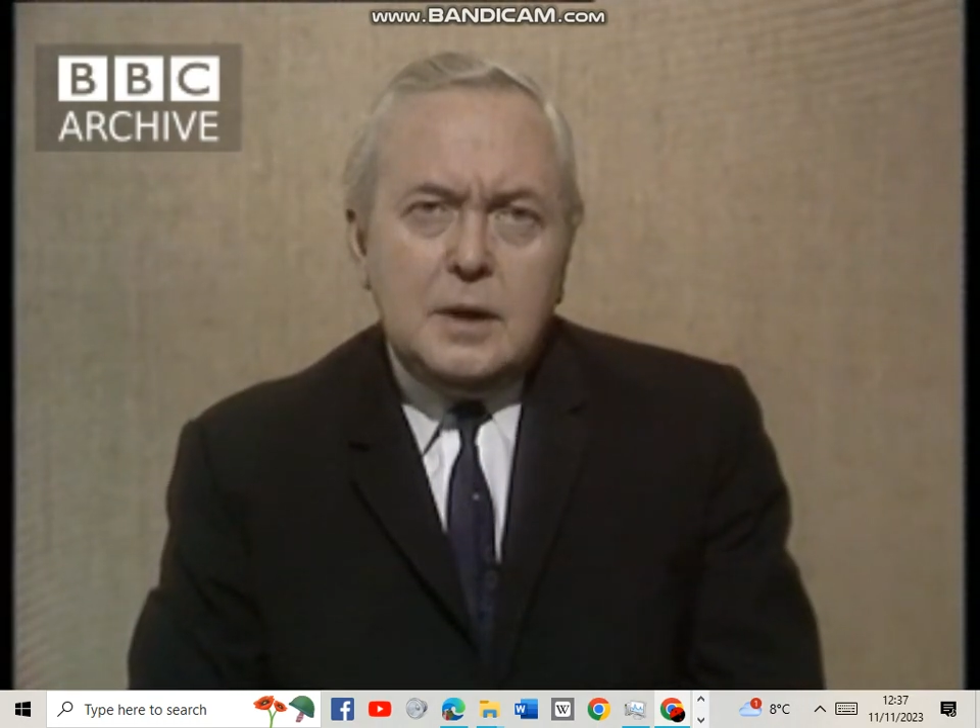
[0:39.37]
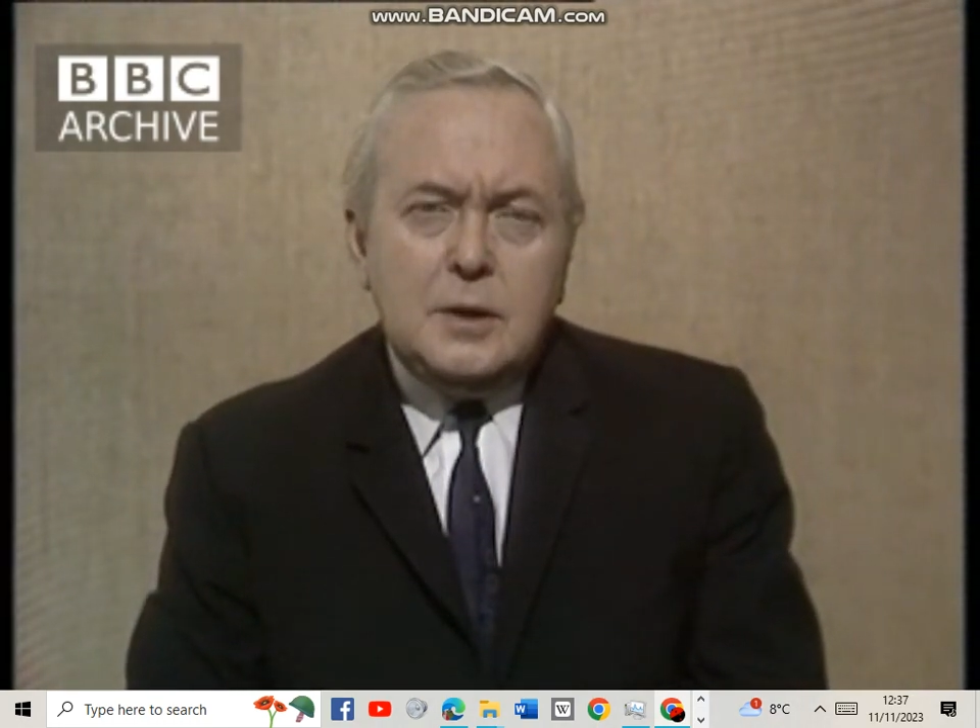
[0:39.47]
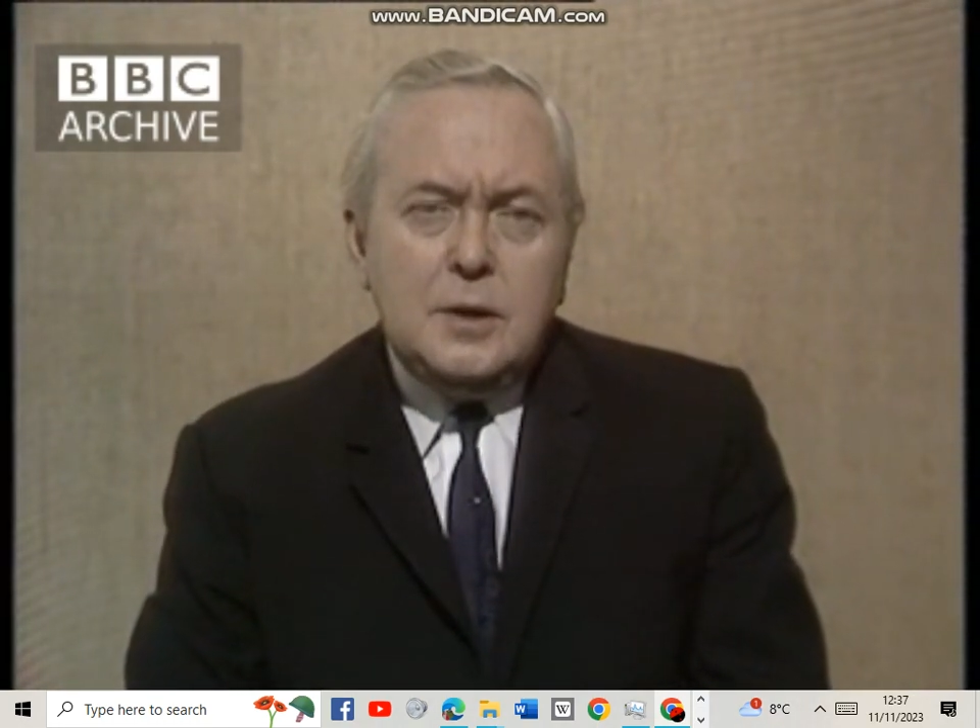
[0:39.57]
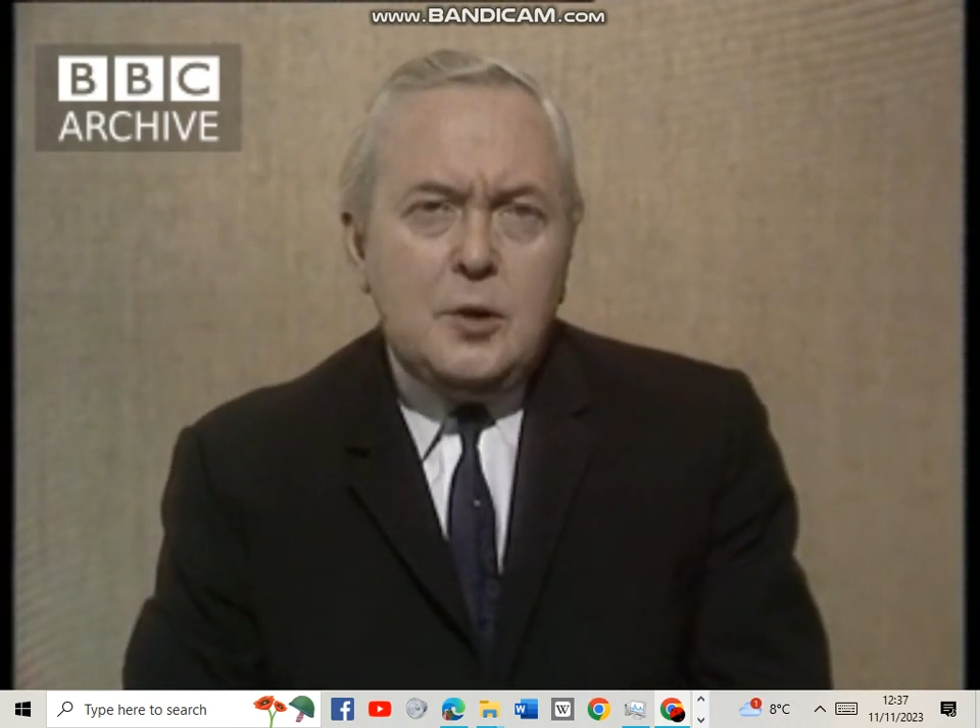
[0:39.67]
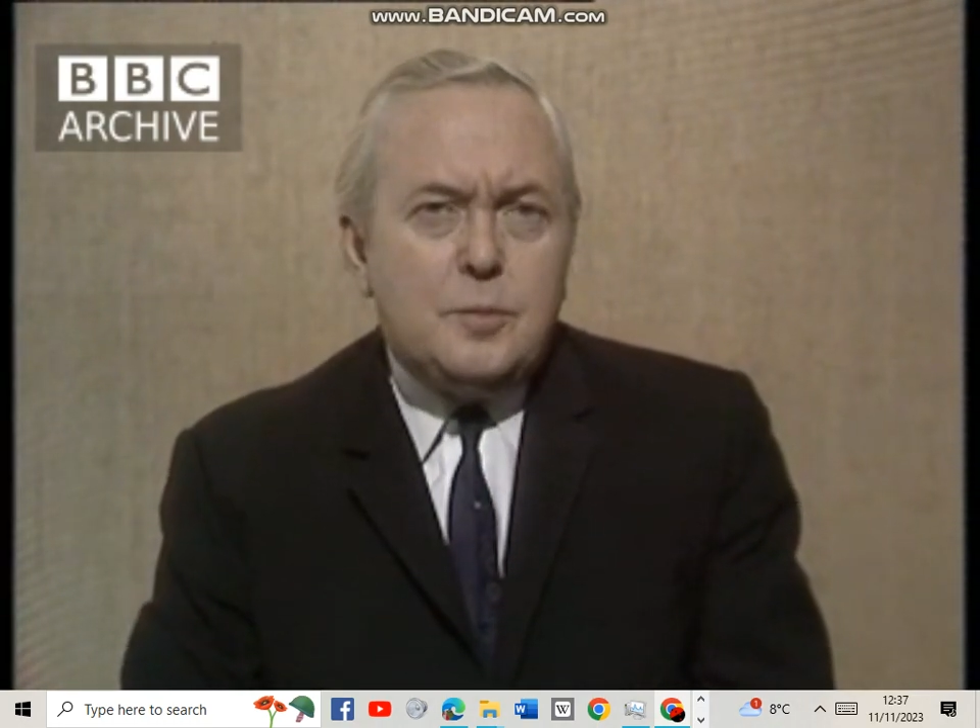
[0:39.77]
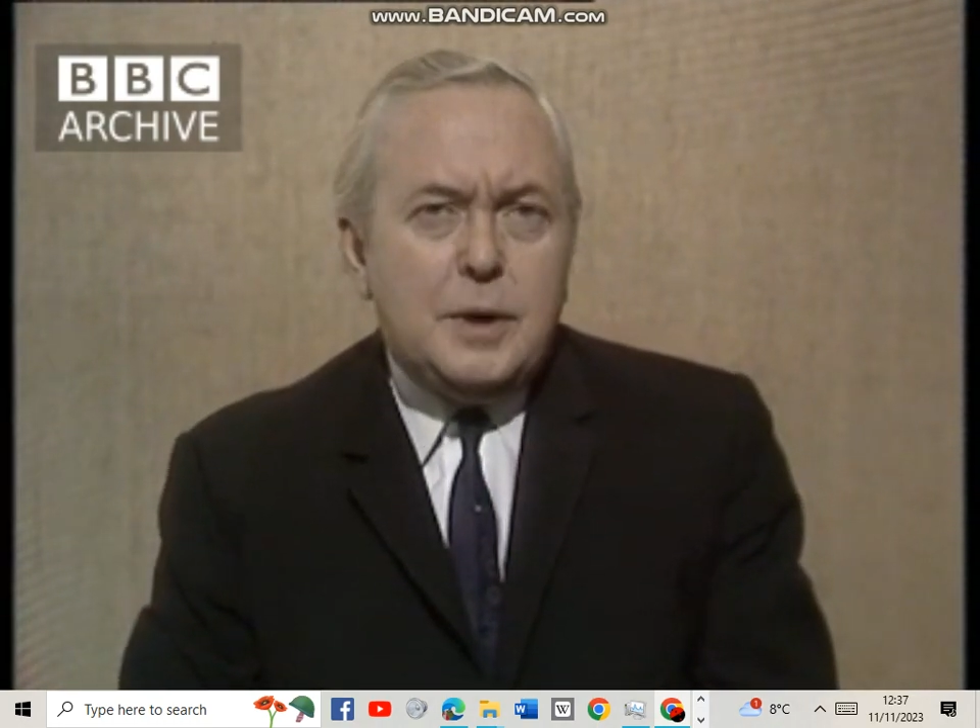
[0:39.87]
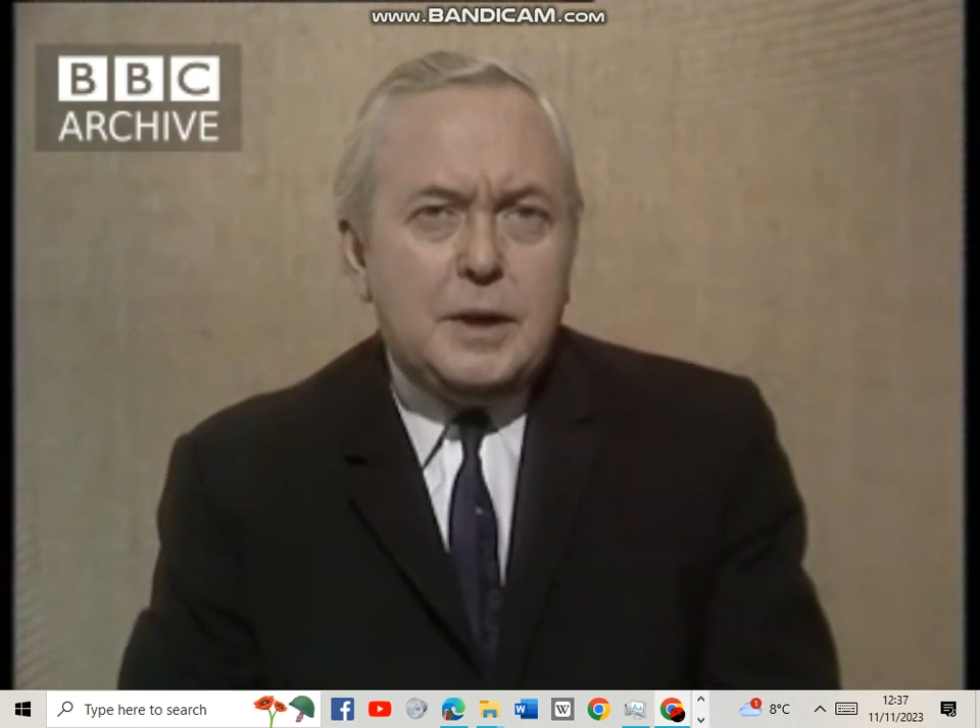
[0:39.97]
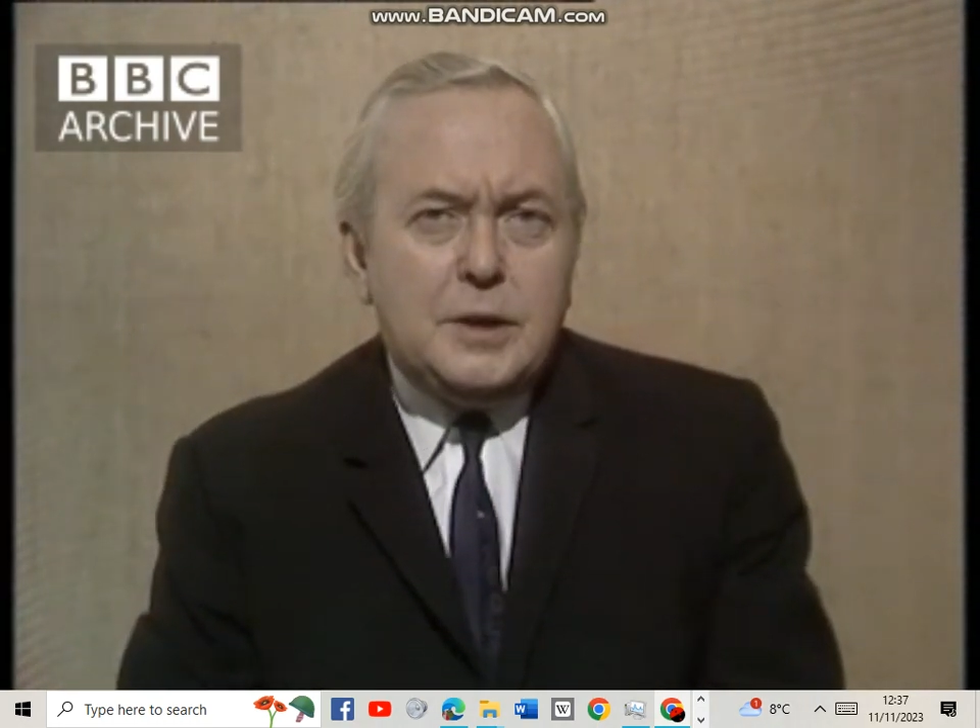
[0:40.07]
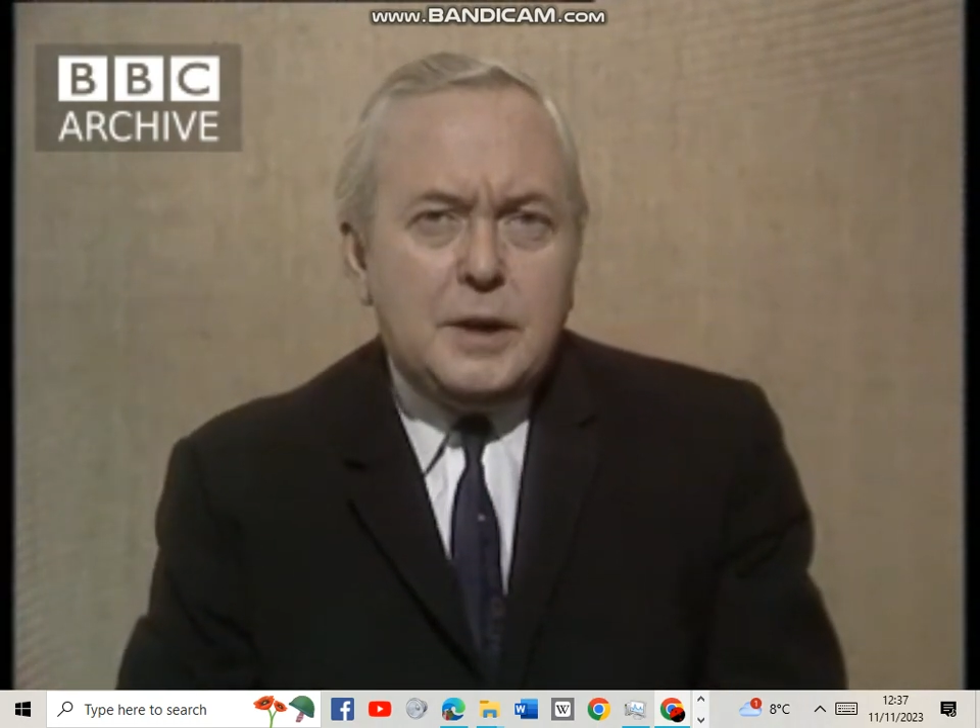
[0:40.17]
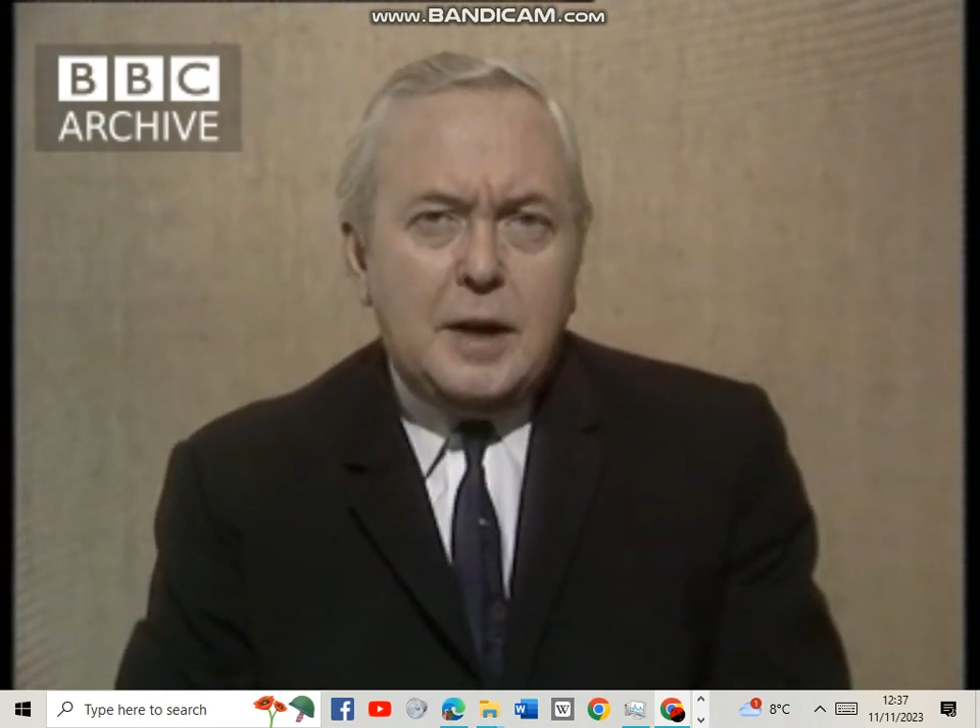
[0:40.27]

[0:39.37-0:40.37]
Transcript: No British